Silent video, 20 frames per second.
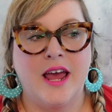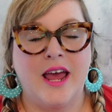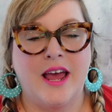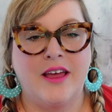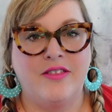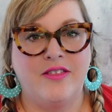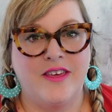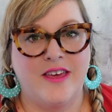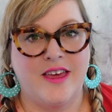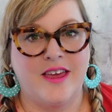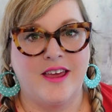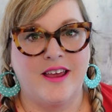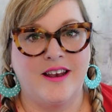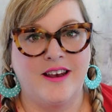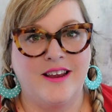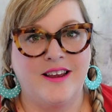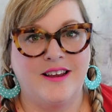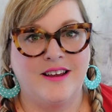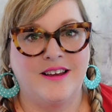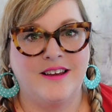and
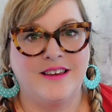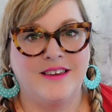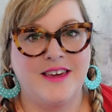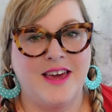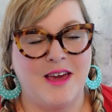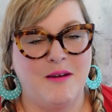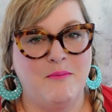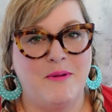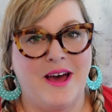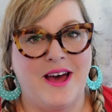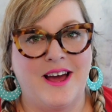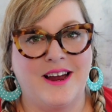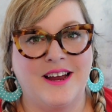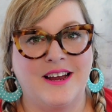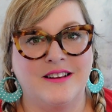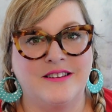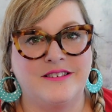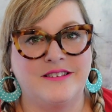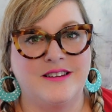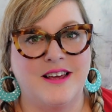then came back
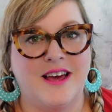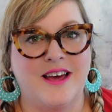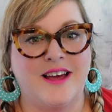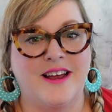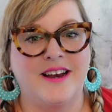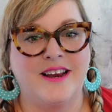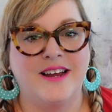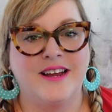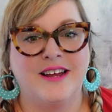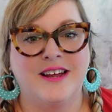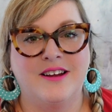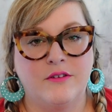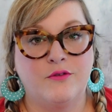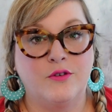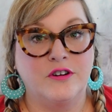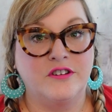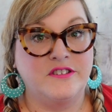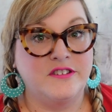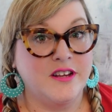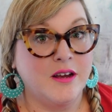and said,
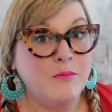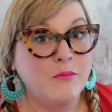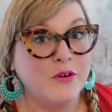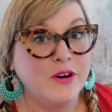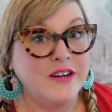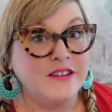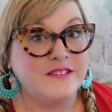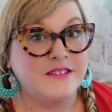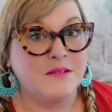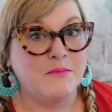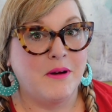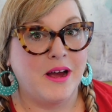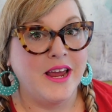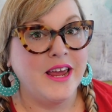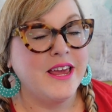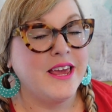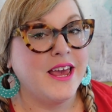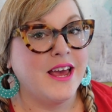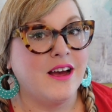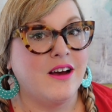for some reason, my
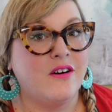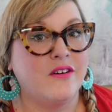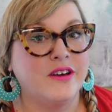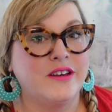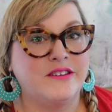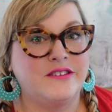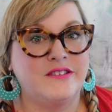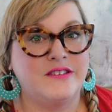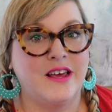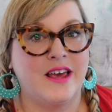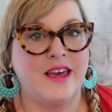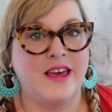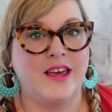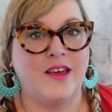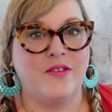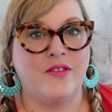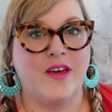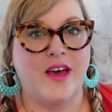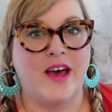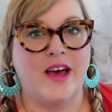account is
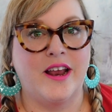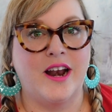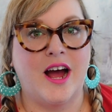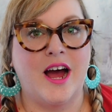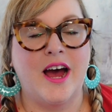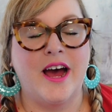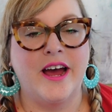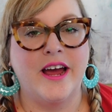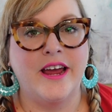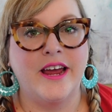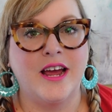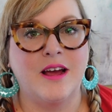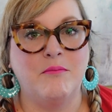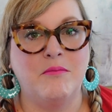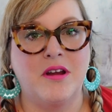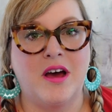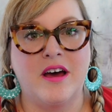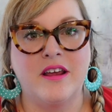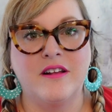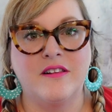saying that I am
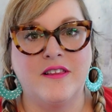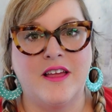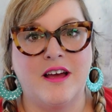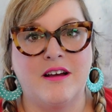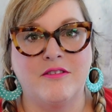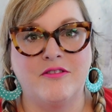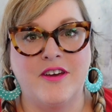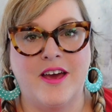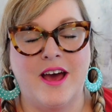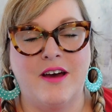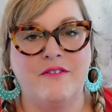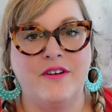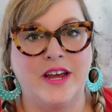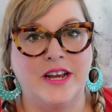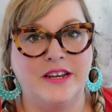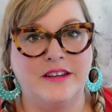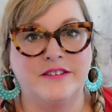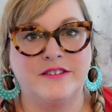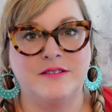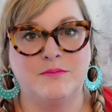not allowed to have
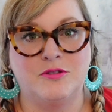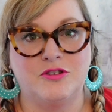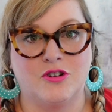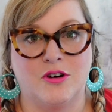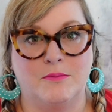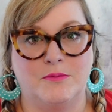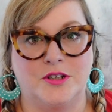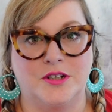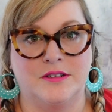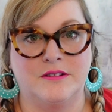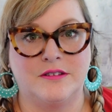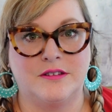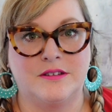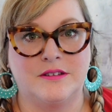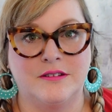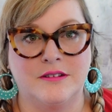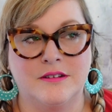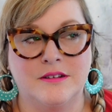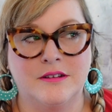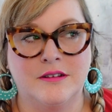any
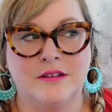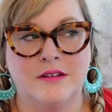subscriptions.